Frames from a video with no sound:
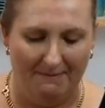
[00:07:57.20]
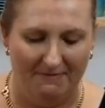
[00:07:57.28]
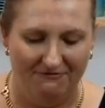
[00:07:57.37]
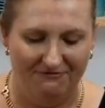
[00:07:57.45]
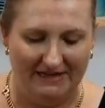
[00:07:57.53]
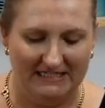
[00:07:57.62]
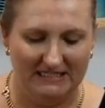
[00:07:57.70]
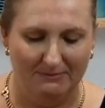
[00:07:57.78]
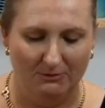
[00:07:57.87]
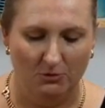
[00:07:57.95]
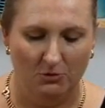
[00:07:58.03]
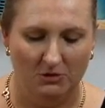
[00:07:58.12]

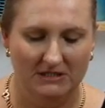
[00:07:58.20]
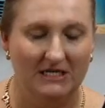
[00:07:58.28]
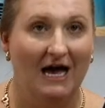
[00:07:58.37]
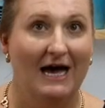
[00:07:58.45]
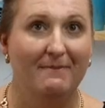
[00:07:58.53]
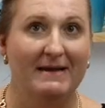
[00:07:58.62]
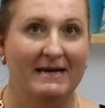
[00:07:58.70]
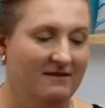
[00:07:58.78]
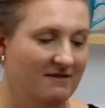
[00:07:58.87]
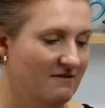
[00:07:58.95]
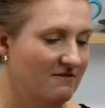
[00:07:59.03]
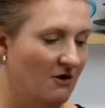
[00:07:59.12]
flexible side
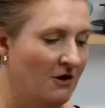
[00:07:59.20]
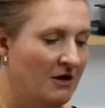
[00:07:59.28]
bits. So